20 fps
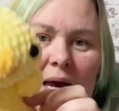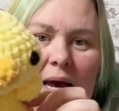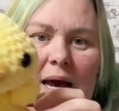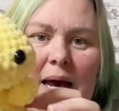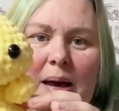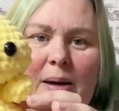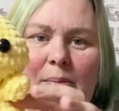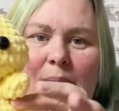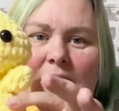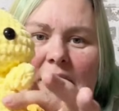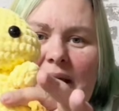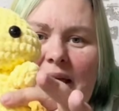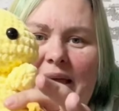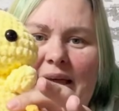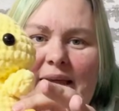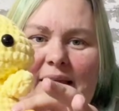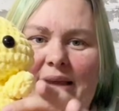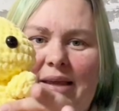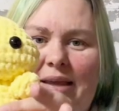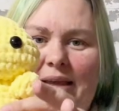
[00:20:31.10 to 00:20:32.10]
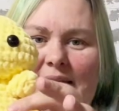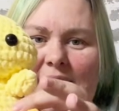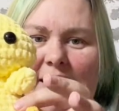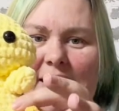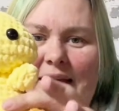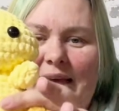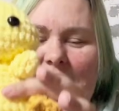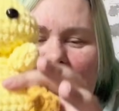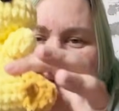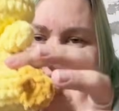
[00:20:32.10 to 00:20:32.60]
I
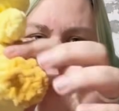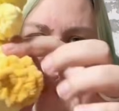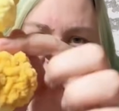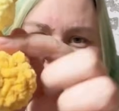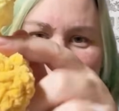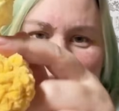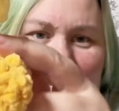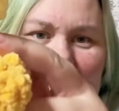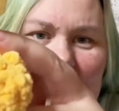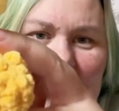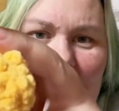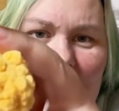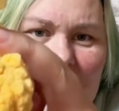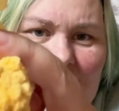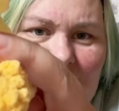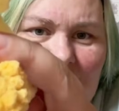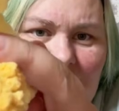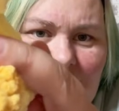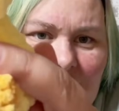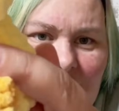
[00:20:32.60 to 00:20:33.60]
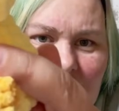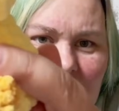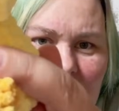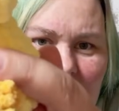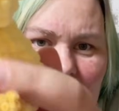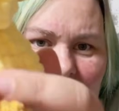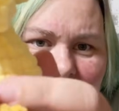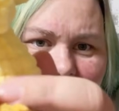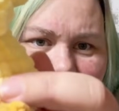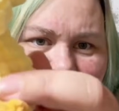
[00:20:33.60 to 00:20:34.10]
can't,
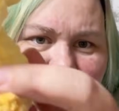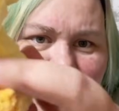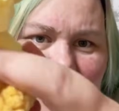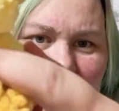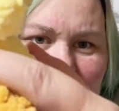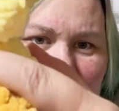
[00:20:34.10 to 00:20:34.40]
like the